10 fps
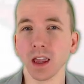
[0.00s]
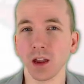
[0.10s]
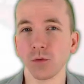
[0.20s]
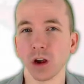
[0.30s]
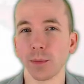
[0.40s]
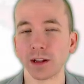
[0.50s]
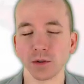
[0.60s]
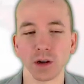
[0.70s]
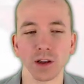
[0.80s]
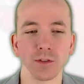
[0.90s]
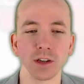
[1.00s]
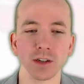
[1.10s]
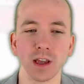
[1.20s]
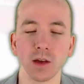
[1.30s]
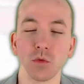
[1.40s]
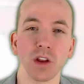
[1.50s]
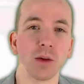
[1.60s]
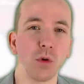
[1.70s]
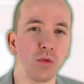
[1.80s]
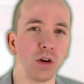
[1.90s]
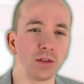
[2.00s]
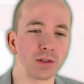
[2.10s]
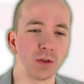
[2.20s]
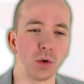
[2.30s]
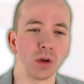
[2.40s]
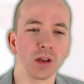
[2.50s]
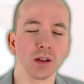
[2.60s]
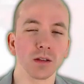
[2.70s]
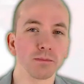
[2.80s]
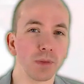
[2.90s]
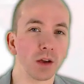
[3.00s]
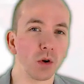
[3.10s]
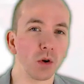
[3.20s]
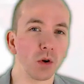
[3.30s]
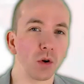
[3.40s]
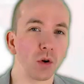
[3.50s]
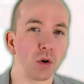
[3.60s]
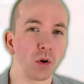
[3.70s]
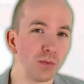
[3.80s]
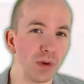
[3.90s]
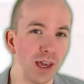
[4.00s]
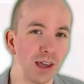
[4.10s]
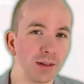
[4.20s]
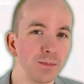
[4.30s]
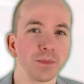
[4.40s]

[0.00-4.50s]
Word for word: If we go back to our definition here, we've now moved on to Bitcoin with a small b,